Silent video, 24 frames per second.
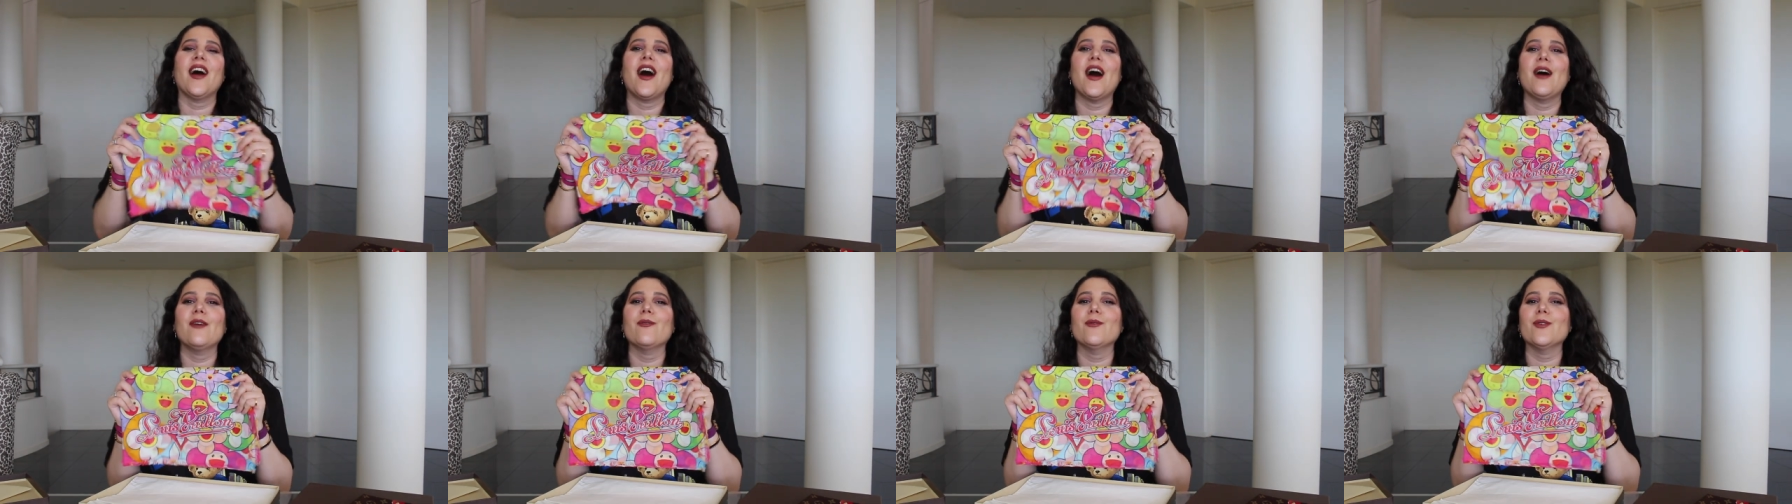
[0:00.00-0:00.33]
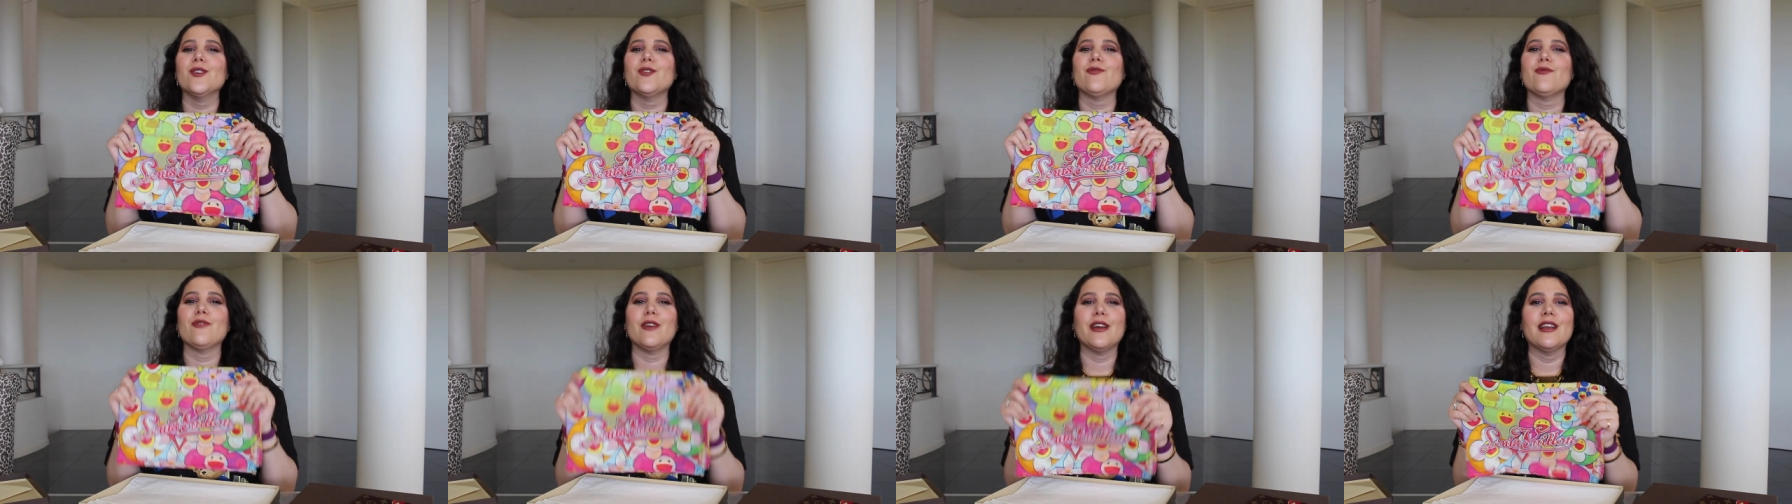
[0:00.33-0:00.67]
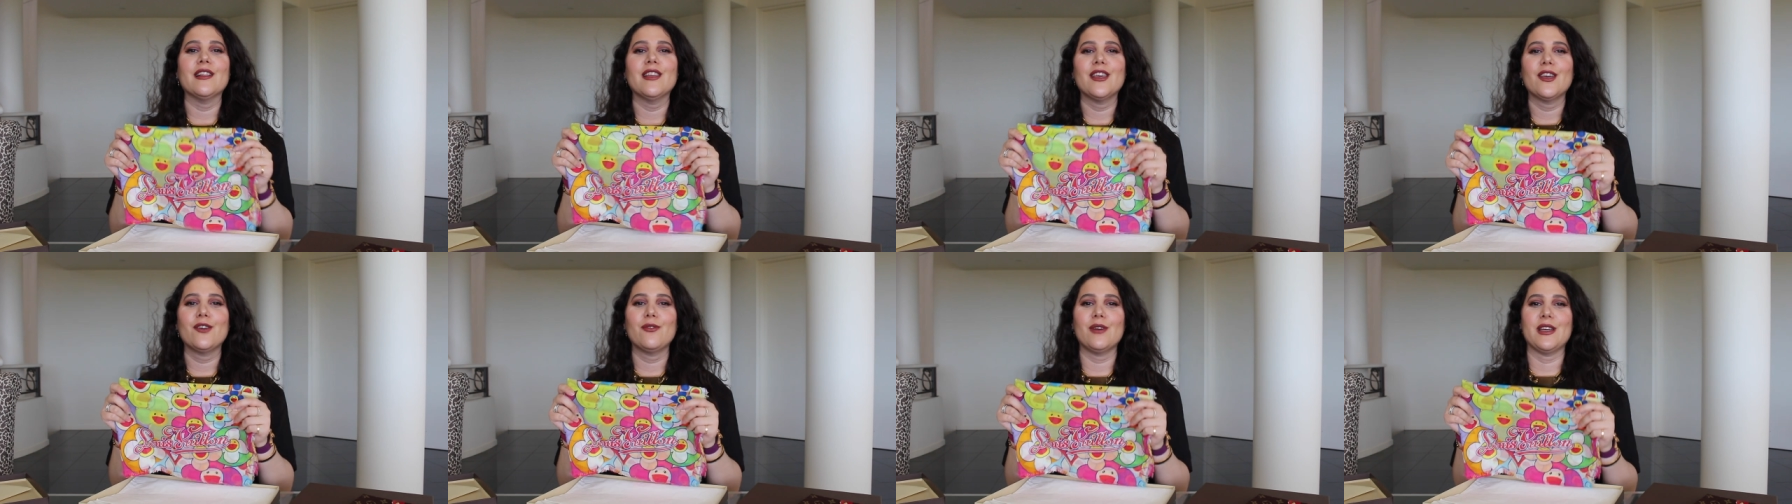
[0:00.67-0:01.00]
I was
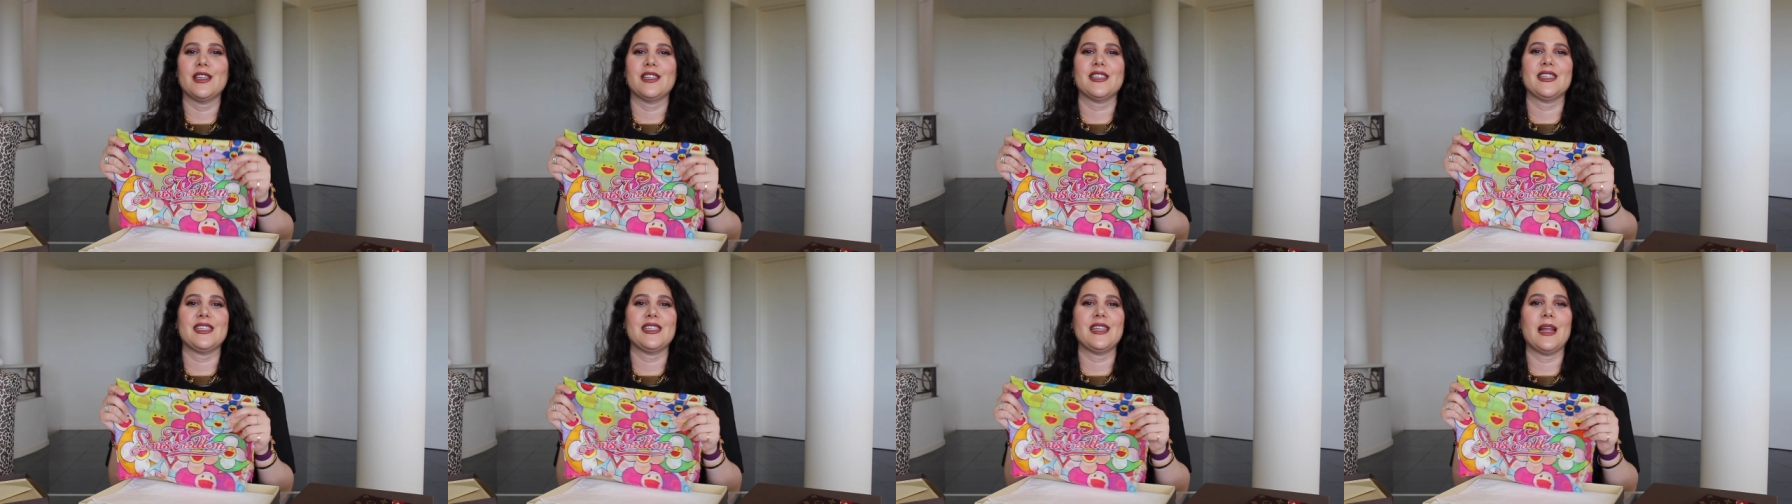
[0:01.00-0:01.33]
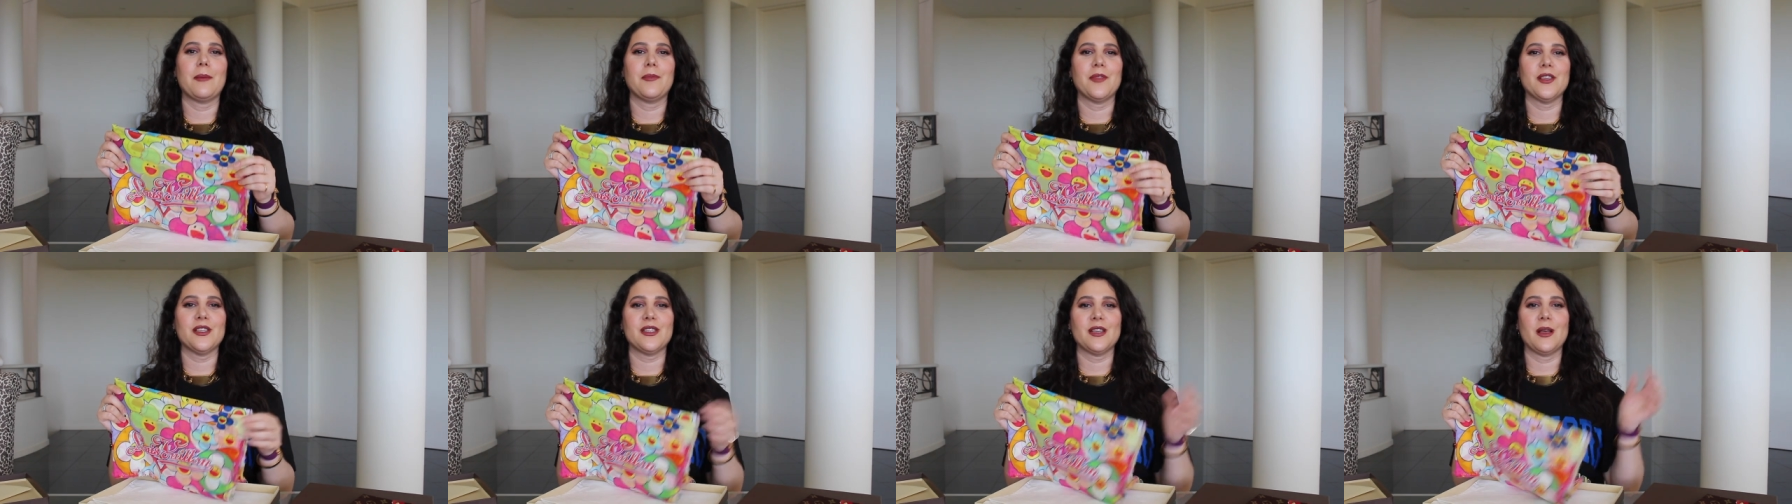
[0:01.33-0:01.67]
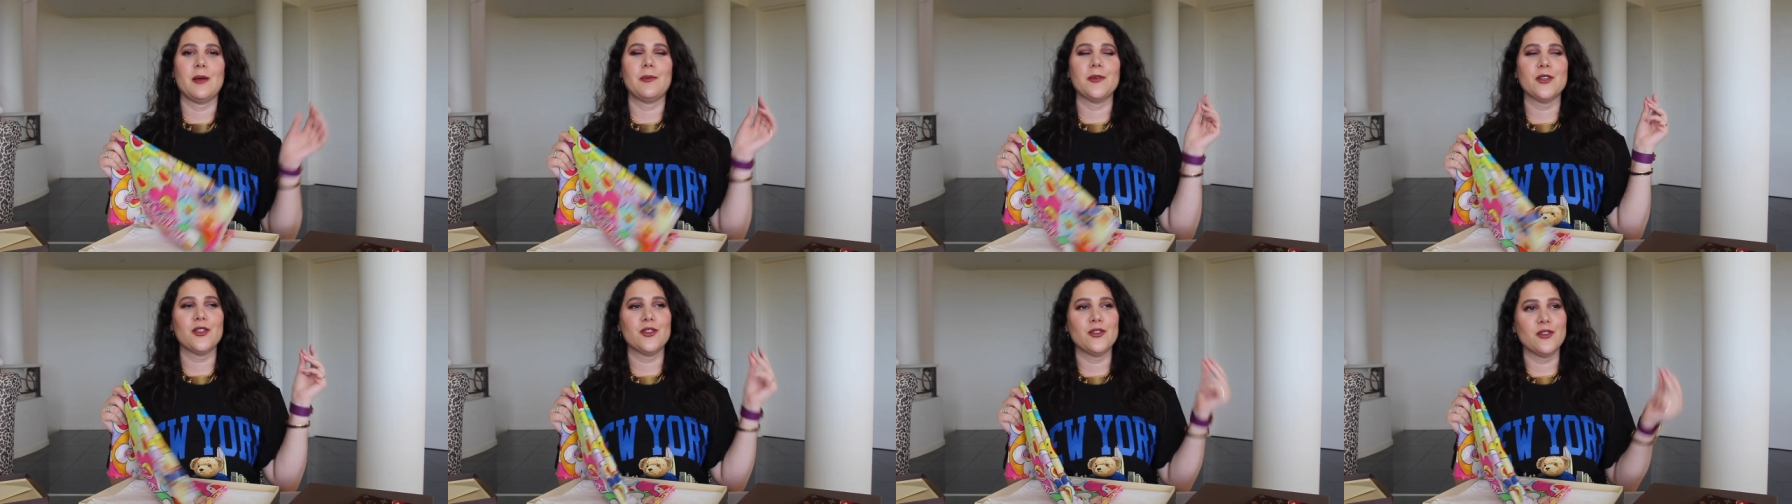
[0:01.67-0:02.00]
really quick to snap this
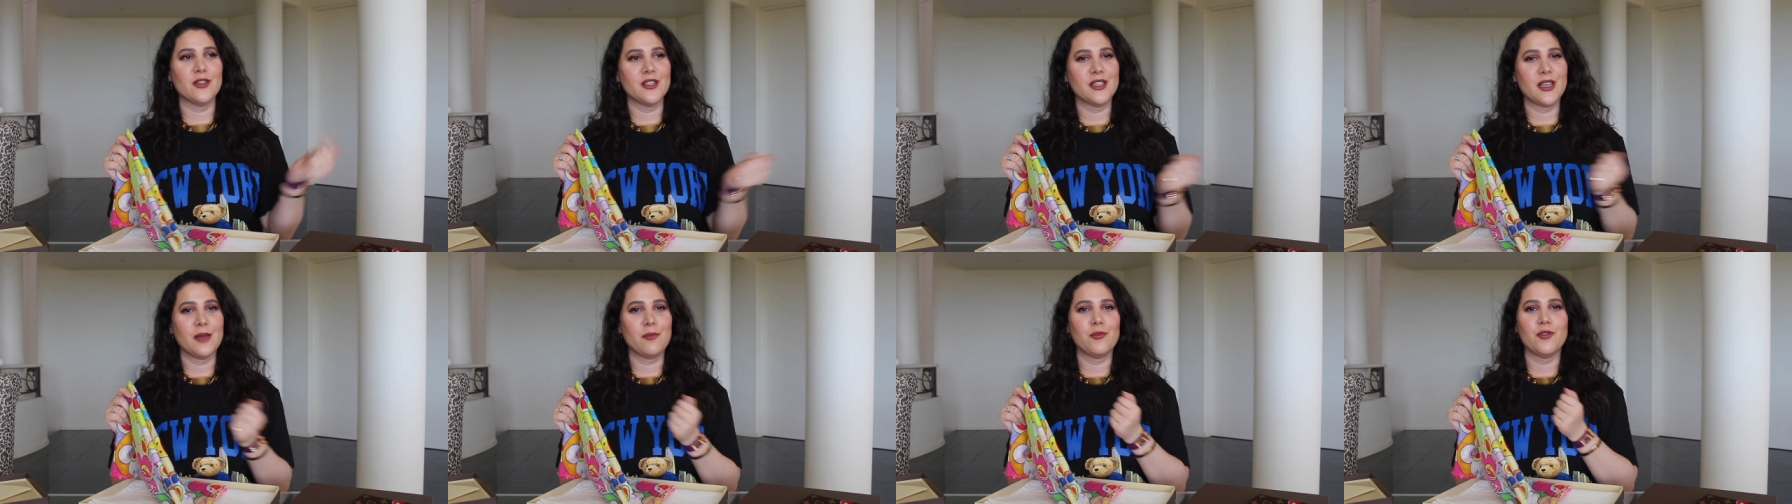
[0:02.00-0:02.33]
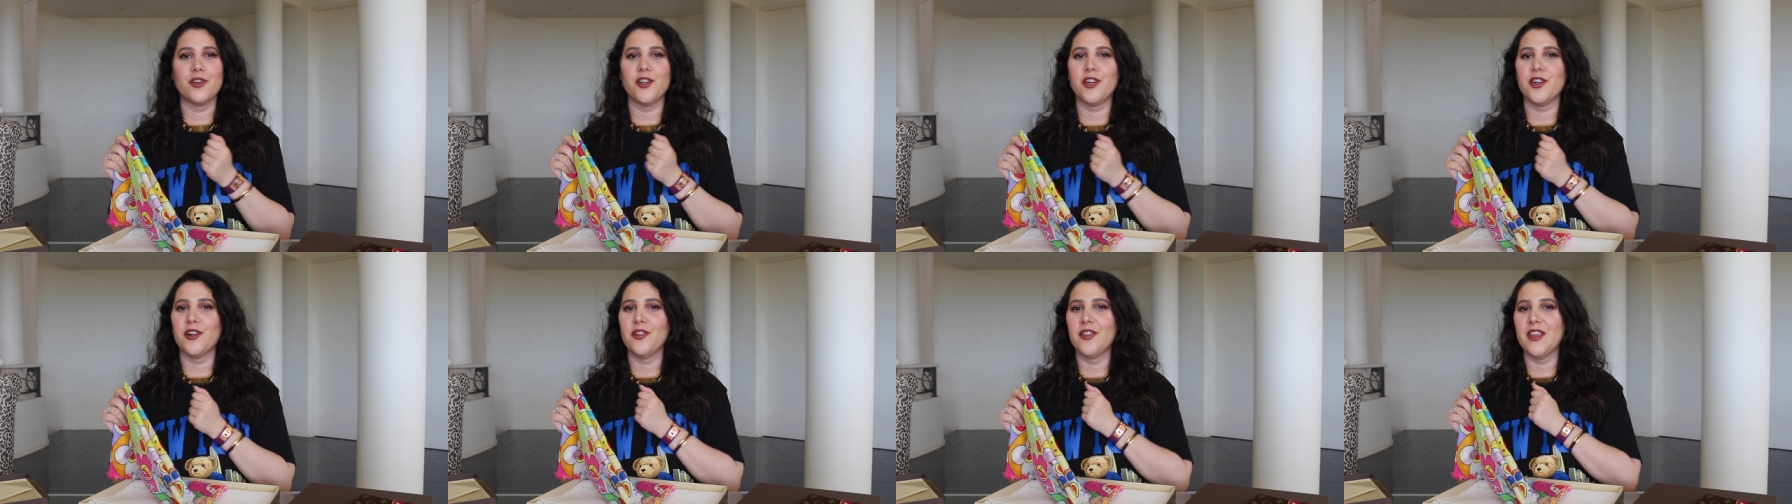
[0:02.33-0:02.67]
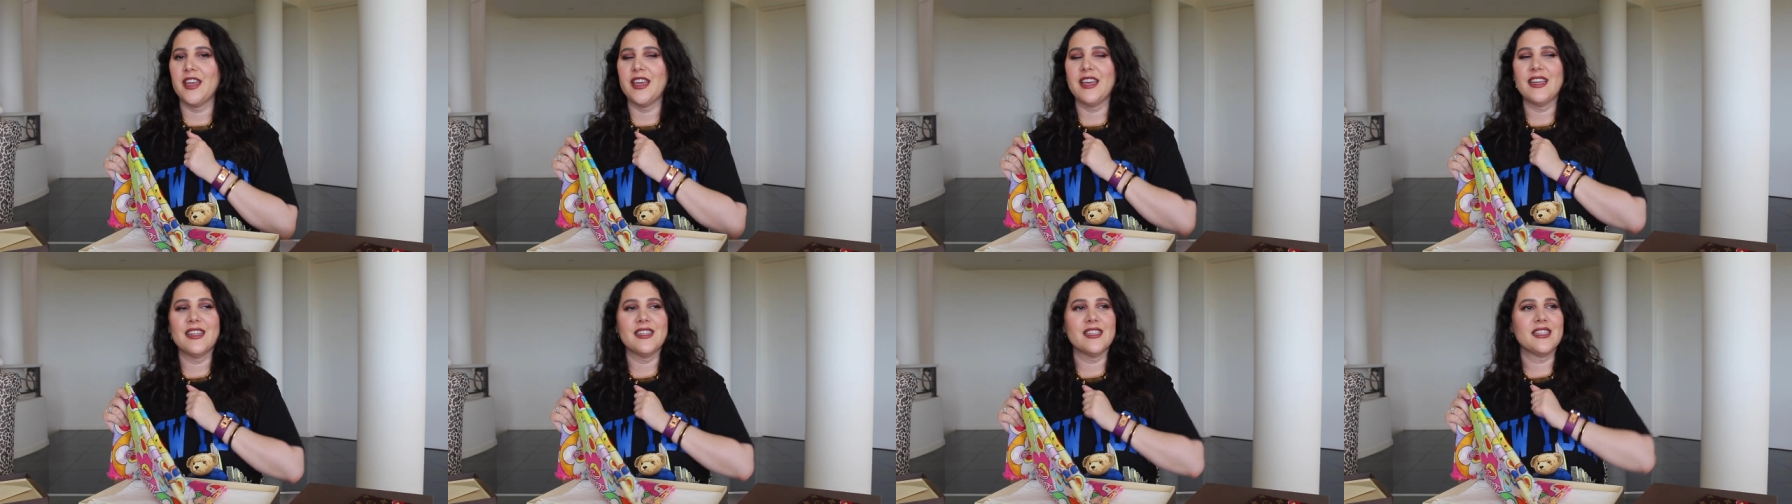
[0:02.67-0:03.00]
up as soon as they put it on
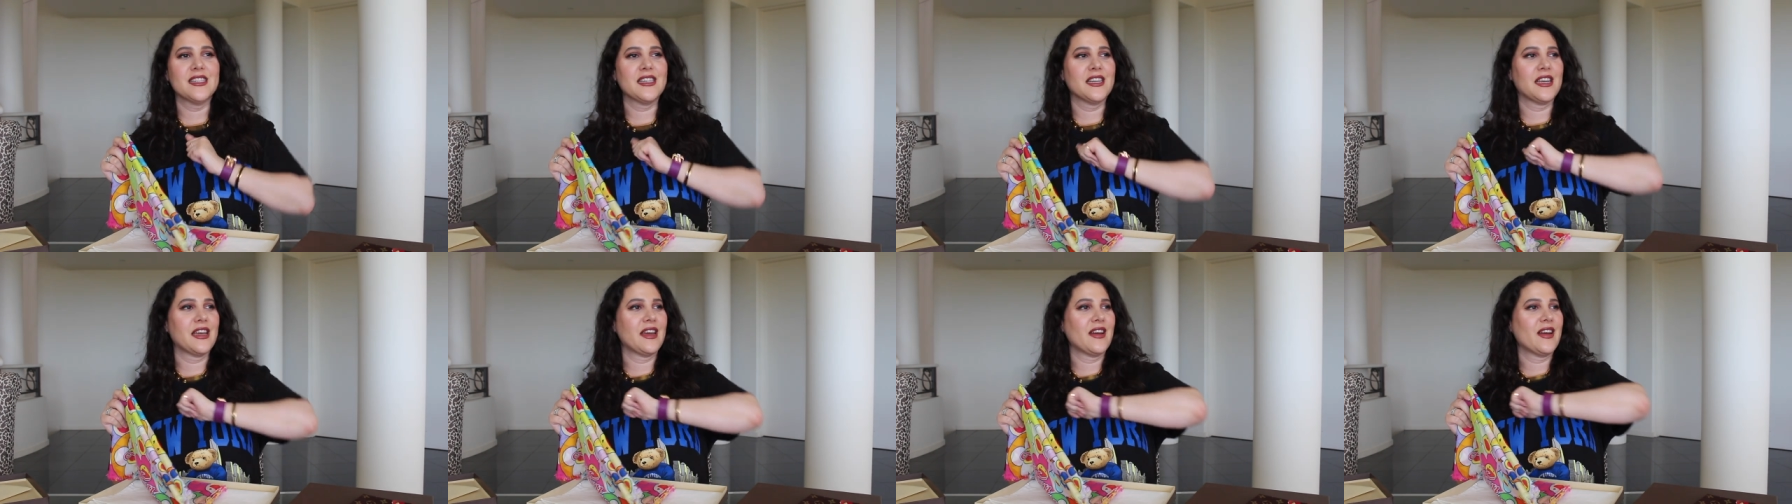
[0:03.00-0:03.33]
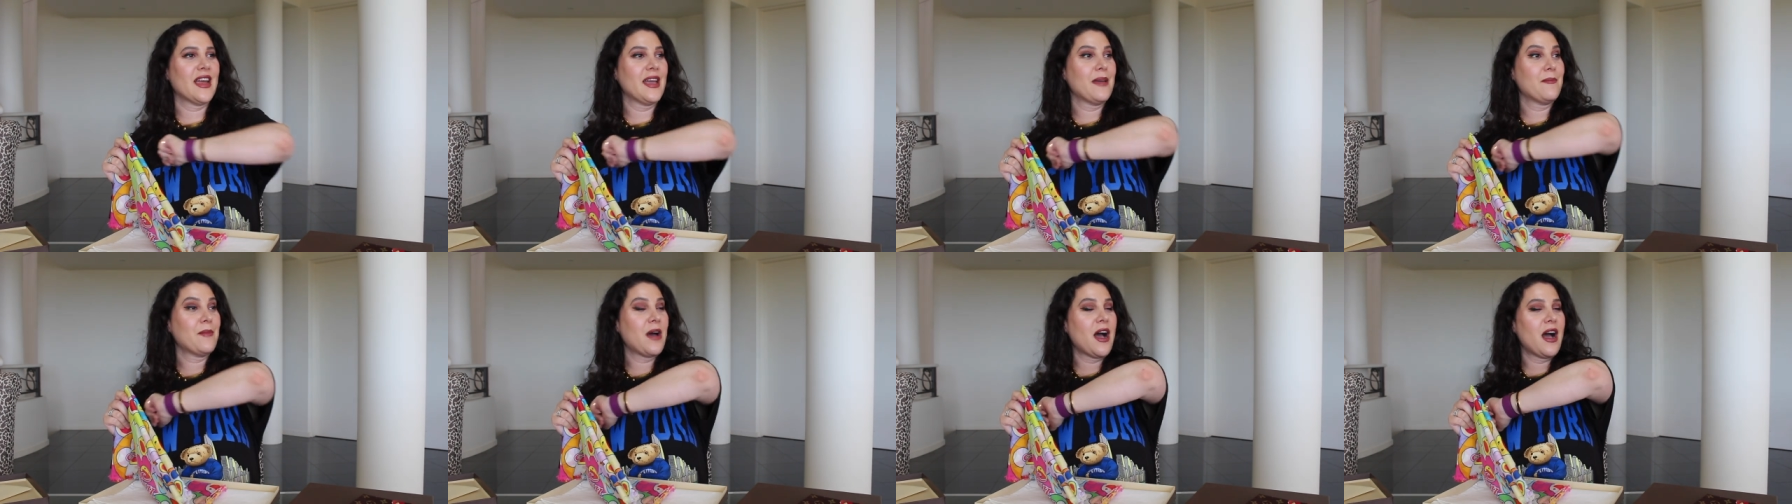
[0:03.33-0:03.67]
their Instagram.